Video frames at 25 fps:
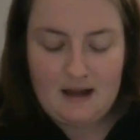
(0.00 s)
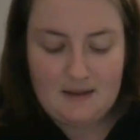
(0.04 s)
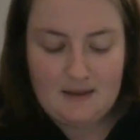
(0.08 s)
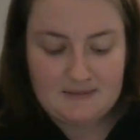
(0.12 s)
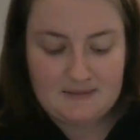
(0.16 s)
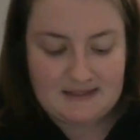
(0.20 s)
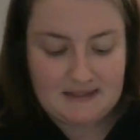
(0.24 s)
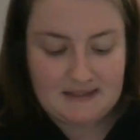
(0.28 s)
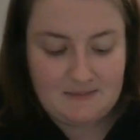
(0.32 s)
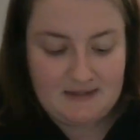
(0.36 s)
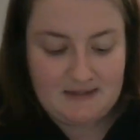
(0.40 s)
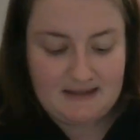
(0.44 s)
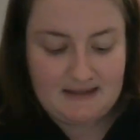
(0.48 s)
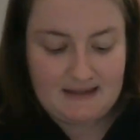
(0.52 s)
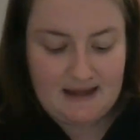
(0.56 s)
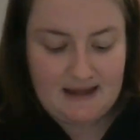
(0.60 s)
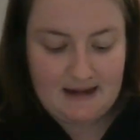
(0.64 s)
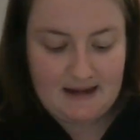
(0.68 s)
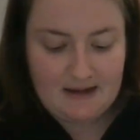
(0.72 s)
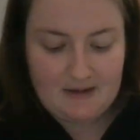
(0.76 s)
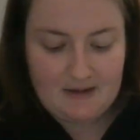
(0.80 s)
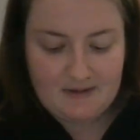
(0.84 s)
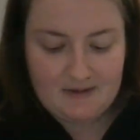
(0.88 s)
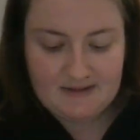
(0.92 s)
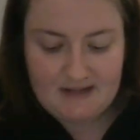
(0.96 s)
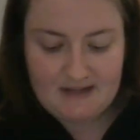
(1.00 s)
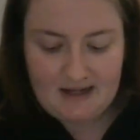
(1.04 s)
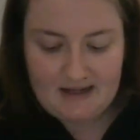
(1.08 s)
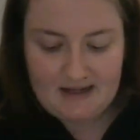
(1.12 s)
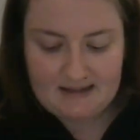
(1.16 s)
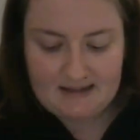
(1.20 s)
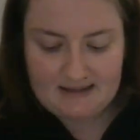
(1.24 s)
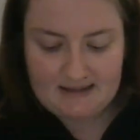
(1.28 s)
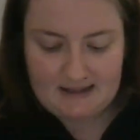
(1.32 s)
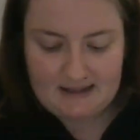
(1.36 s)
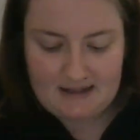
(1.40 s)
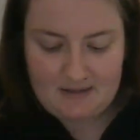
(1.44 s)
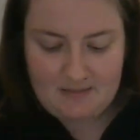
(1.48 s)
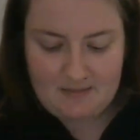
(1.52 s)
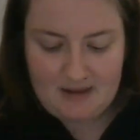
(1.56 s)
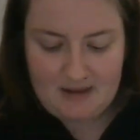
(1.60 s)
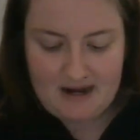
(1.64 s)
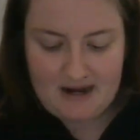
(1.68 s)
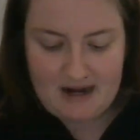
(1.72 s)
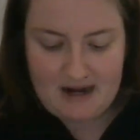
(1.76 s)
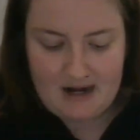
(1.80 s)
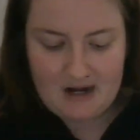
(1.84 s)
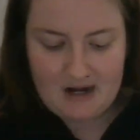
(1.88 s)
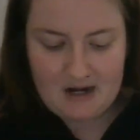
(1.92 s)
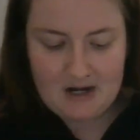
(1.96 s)
Sidman then goes on to
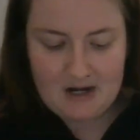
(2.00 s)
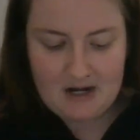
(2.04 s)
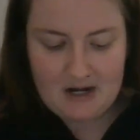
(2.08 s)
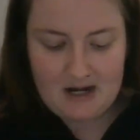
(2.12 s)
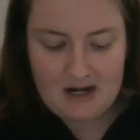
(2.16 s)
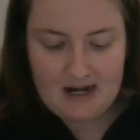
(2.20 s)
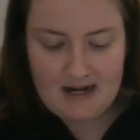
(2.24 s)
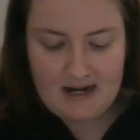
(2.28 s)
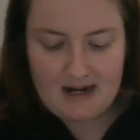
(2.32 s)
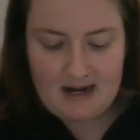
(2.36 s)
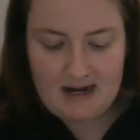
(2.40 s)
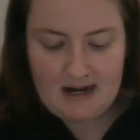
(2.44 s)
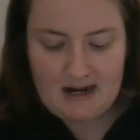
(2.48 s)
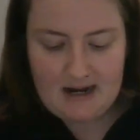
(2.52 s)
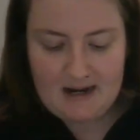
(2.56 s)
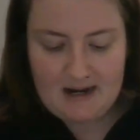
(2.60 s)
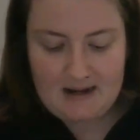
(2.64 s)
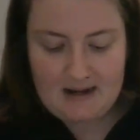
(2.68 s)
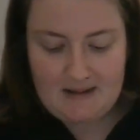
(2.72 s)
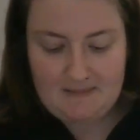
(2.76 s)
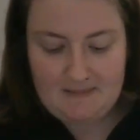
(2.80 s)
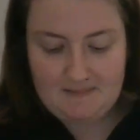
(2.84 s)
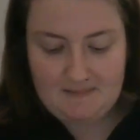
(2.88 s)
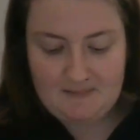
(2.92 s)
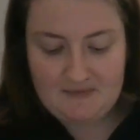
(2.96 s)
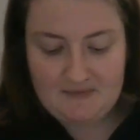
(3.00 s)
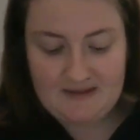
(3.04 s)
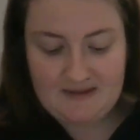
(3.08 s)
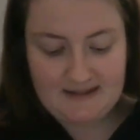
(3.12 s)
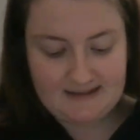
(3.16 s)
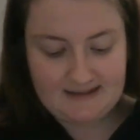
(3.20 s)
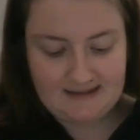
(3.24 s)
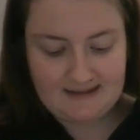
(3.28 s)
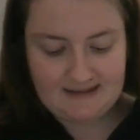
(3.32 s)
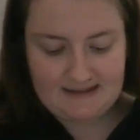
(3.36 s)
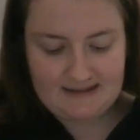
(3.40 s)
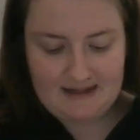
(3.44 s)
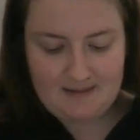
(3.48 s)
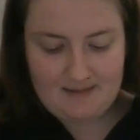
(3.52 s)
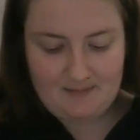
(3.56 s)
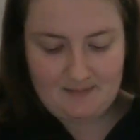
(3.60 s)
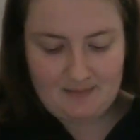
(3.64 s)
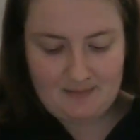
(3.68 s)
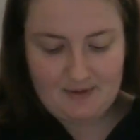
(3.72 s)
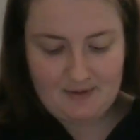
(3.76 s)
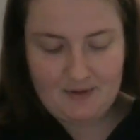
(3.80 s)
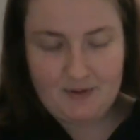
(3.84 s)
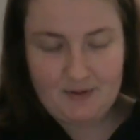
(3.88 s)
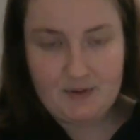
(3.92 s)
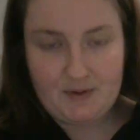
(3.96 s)
compare this
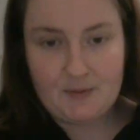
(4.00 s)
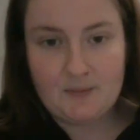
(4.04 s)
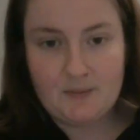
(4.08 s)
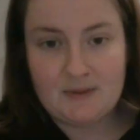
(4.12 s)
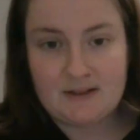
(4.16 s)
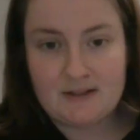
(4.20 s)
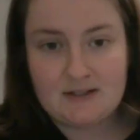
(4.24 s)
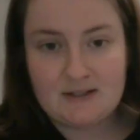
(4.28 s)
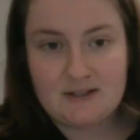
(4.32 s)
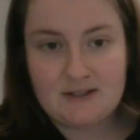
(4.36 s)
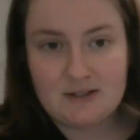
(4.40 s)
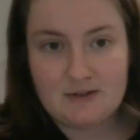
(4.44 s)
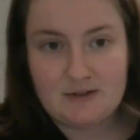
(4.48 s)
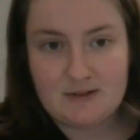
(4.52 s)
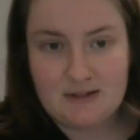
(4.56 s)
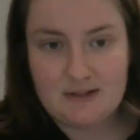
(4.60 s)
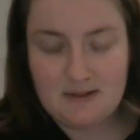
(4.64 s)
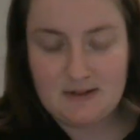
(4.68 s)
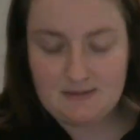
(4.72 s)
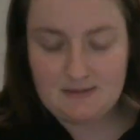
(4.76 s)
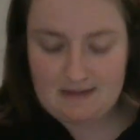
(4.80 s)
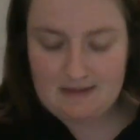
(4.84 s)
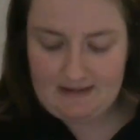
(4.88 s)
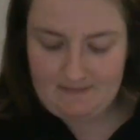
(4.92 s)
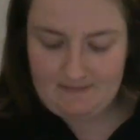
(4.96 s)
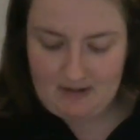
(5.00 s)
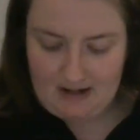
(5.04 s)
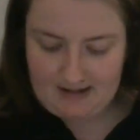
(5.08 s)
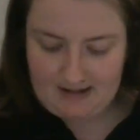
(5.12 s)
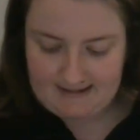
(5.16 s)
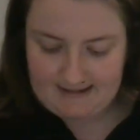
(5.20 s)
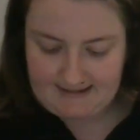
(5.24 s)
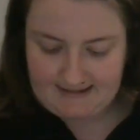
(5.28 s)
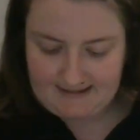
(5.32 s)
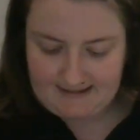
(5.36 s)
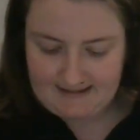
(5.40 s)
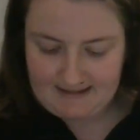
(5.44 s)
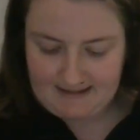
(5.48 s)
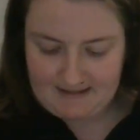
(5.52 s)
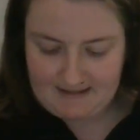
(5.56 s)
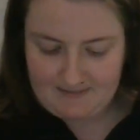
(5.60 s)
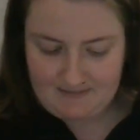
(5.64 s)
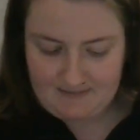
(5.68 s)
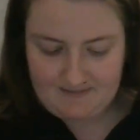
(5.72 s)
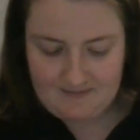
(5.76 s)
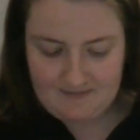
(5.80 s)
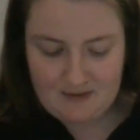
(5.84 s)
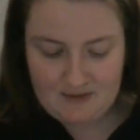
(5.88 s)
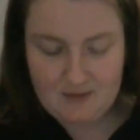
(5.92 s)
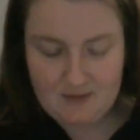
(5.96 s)
example with children who have
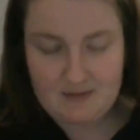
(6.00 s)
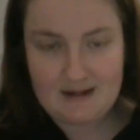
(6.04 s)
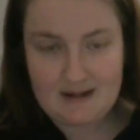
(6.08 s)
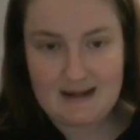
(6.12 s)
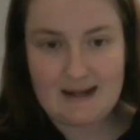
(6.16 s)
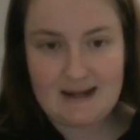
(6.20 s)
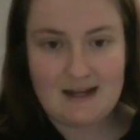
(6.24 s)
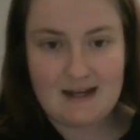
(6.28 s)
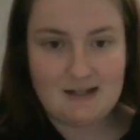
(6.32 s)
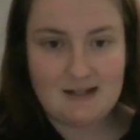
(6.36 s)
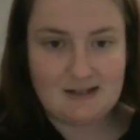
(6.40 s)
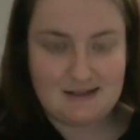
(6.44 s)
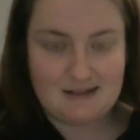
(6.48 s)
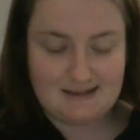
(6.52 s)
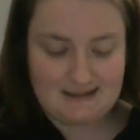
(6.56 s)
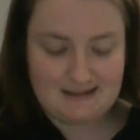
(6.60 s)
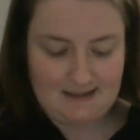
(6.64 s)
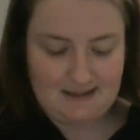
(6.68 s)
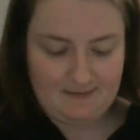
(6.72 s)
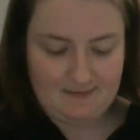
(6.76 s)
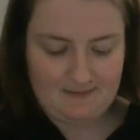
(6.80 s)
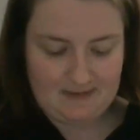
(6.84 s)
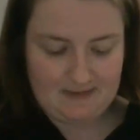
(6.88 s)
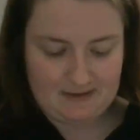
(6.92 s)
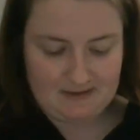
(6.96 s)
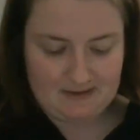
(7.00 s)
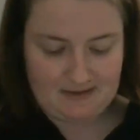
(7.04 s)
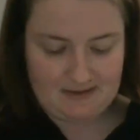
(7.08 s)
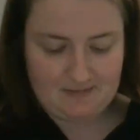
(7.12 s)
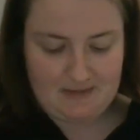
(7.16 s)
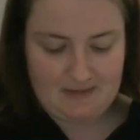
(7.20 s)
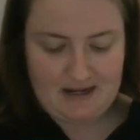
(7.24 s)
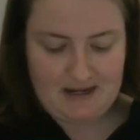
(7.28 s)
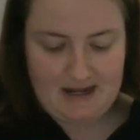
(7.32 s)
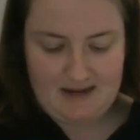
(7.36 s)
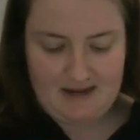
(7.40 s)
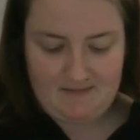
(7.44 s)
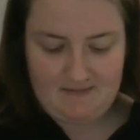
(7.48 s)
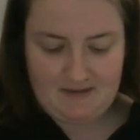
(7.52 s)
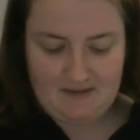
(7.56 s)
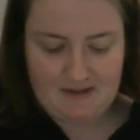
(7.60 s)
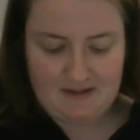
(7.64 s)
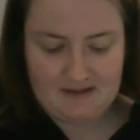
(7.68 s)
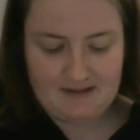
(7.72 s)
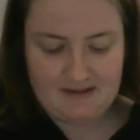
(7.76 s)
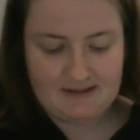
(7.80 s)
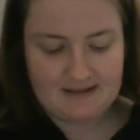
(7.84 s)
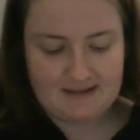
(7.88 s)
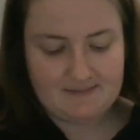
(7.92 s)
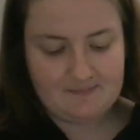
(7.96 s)
autism who engage in self-injurious
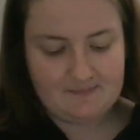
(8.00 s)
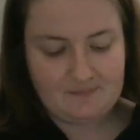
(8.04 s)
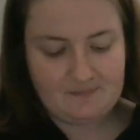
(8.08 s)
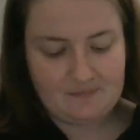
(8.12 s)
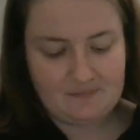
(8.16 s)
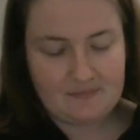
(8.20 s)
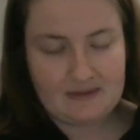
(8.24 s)
behaviors.